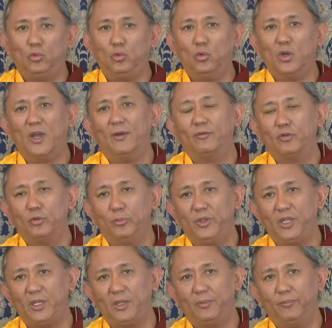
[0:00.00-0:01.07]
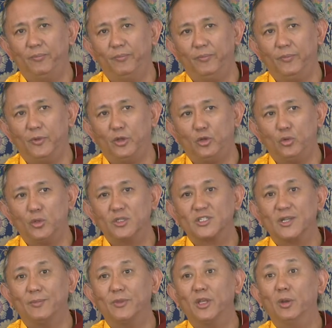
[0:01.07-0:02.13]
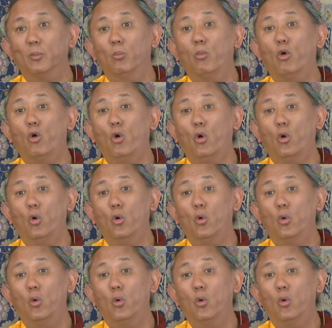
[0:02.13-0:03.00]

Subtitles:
you have to be doing something more,